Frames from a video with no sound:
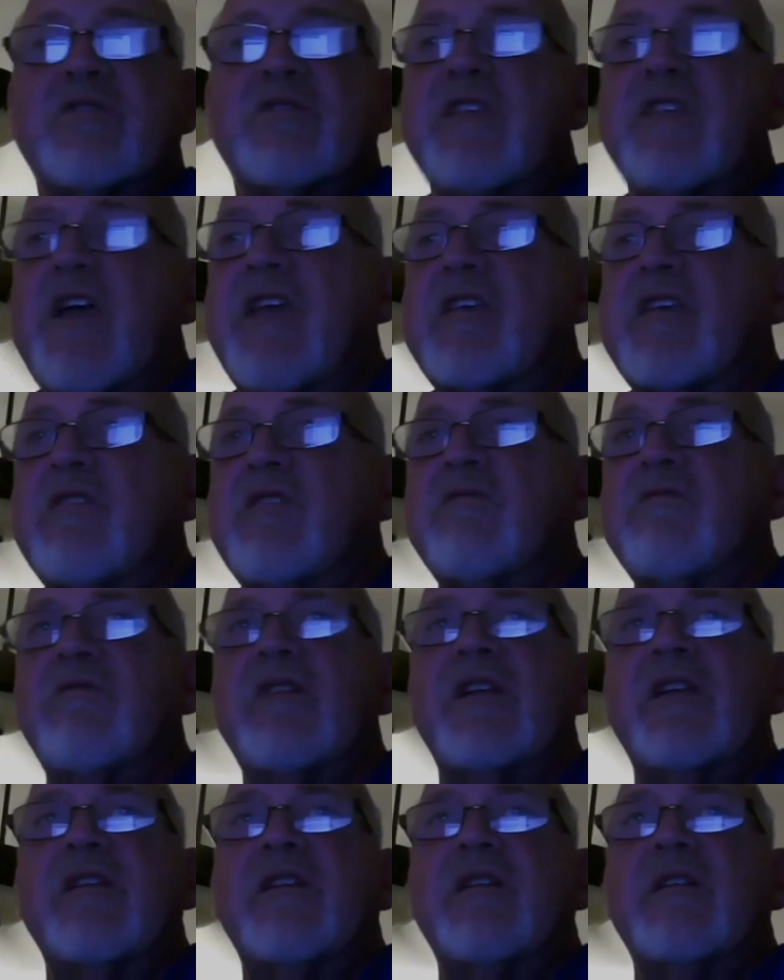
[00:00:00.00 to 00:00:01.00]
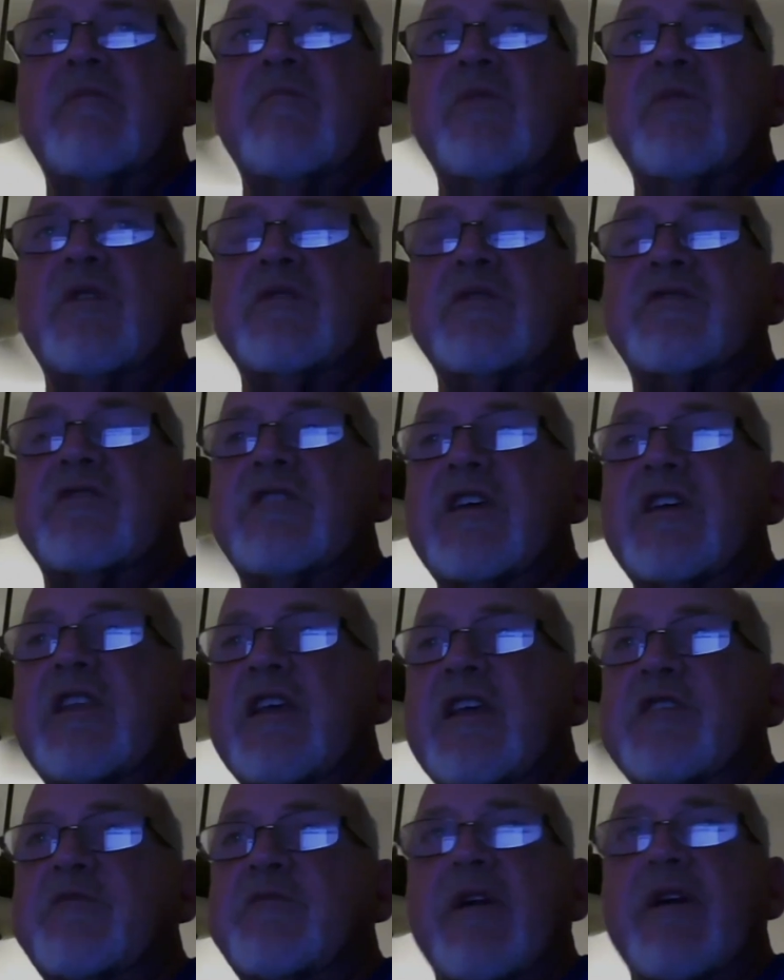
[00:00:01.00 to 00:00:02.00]
folks. Thank you. And um, we'll see
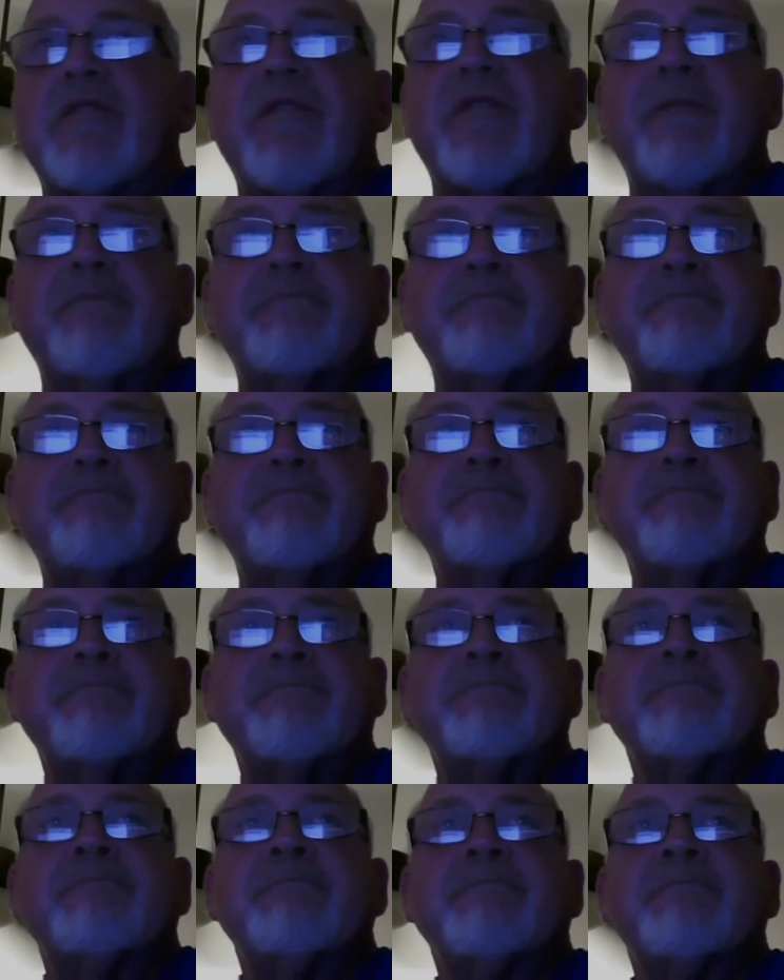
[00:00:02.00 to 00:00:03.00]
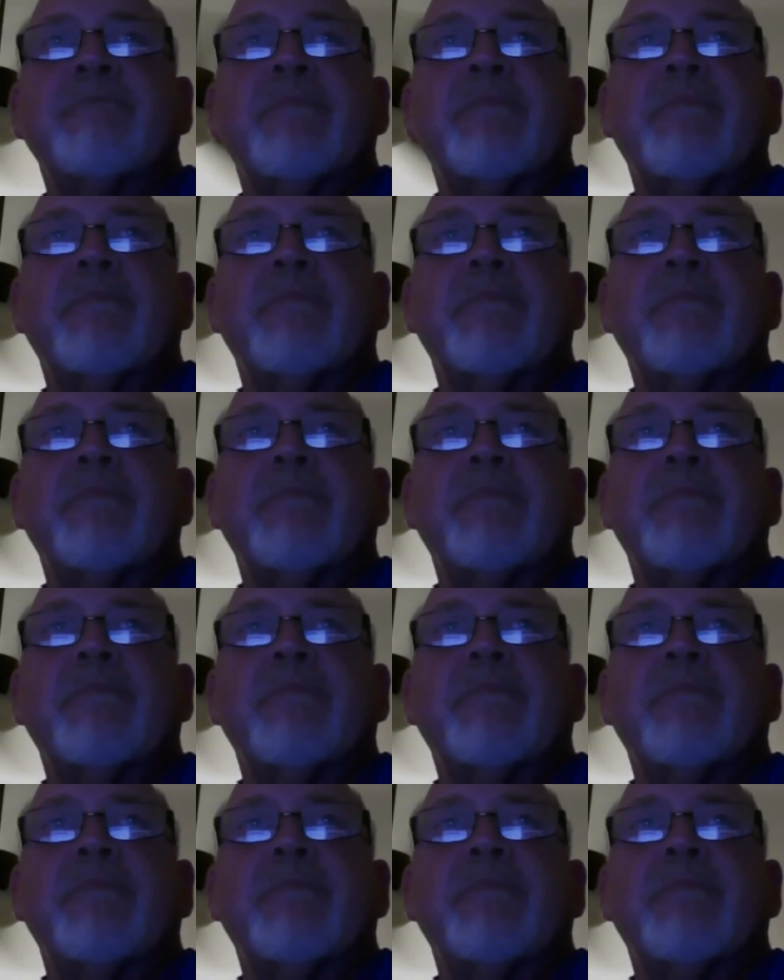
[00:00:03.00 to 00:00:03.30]
you next month. Have a